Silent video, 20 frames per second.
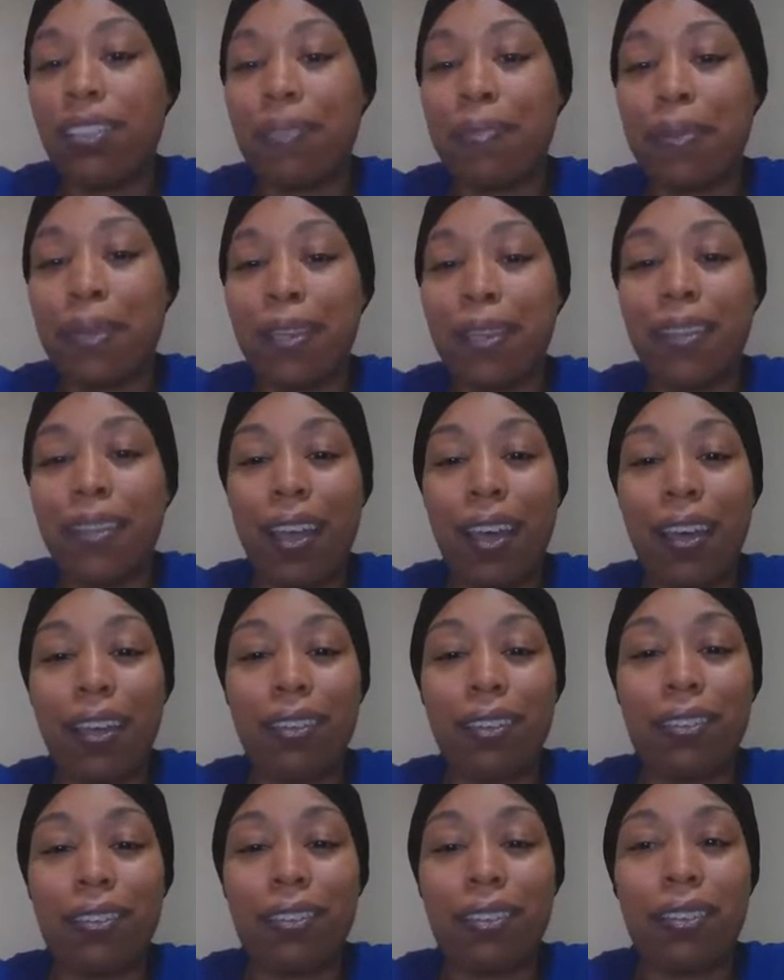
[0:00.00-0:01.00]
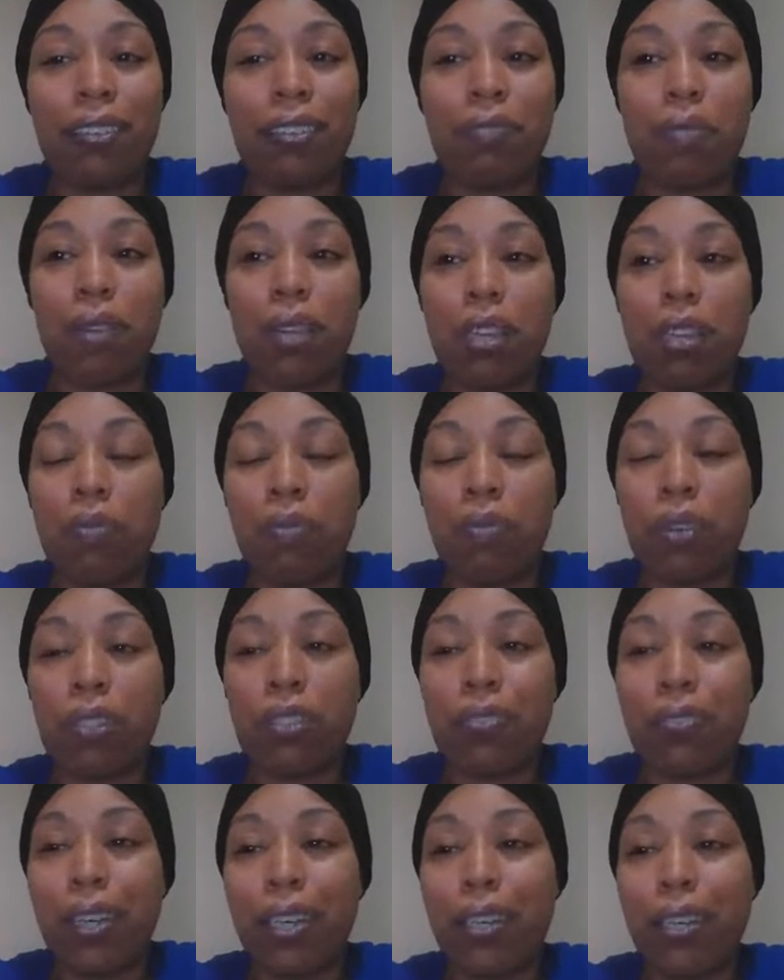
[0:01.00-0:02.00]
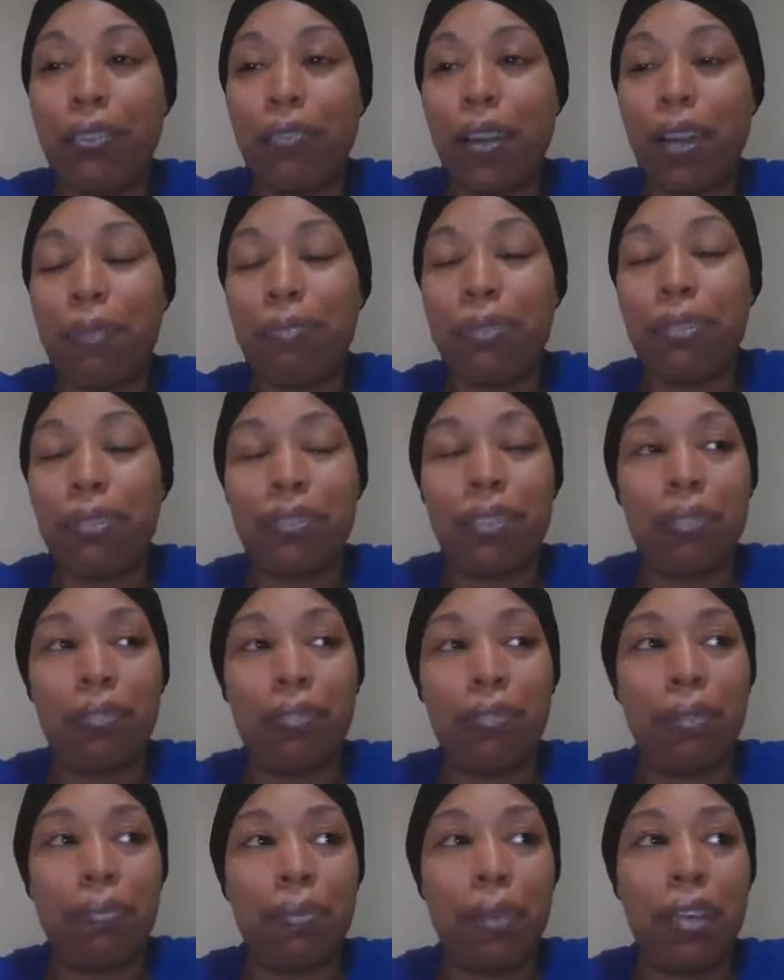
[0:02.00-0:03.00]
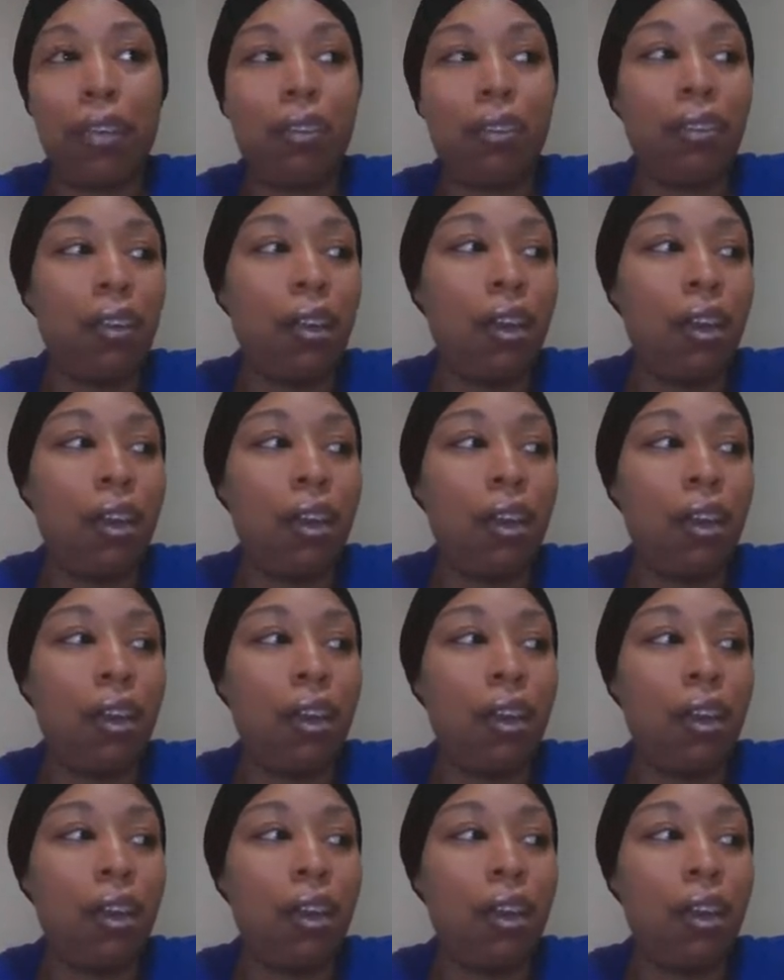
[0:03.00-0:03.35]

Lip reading: I mean, like, this is one of the worst fucking crimes you can commit.